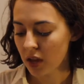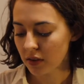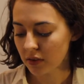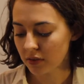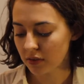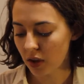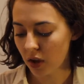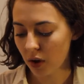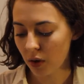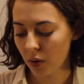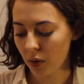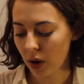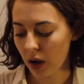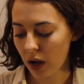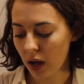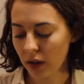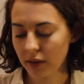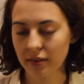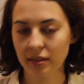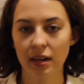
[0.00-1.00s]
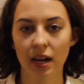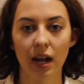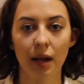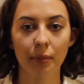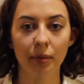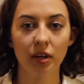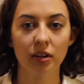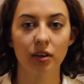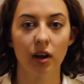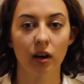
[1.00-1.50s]
So today
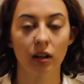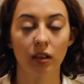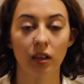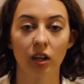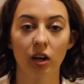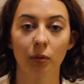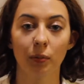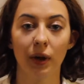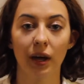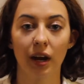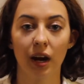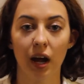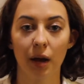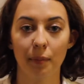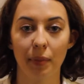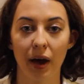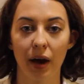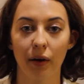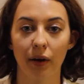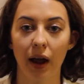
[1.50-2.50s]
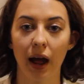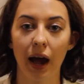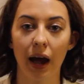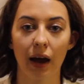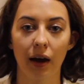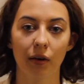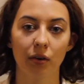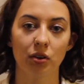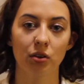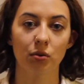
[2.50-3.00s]
I'm going to talk a little bit about
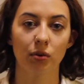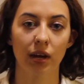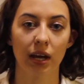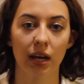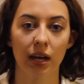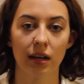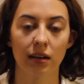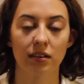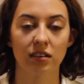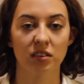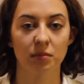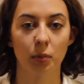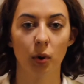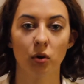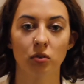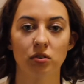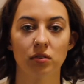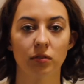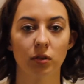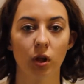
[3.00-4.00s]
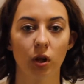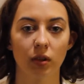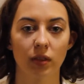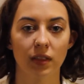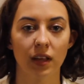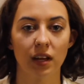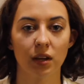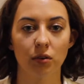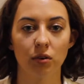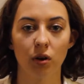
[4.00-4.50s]
how you can dispose of clothing
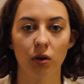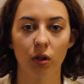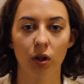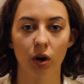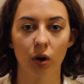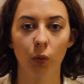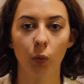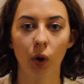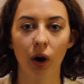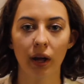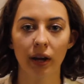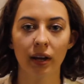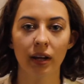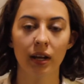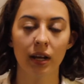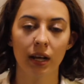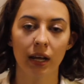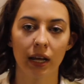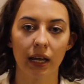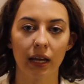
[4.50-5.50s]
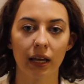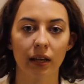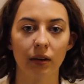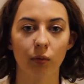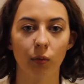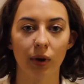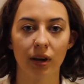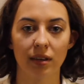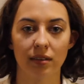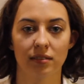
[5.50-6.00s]
that you no longer want
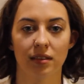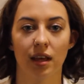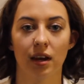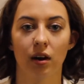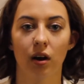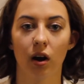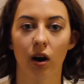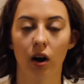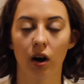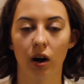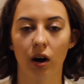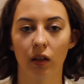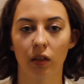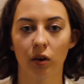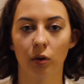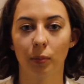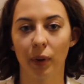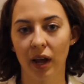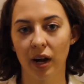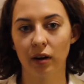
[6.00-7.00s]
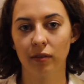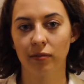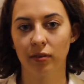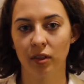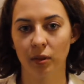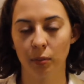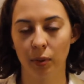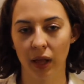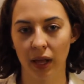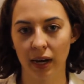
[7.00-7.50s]
in ways that are a little better for
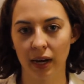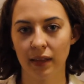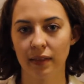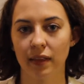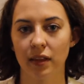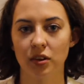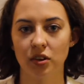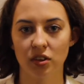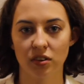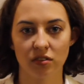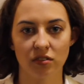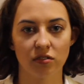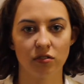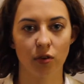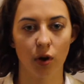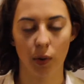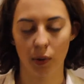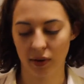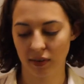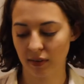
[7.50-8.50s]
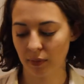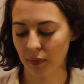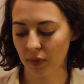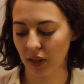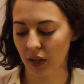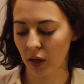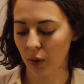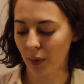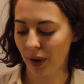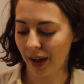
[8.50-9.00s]
the planet than just throwing
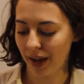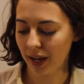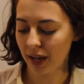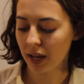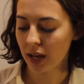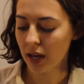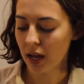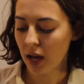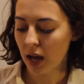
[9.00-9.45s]
something away.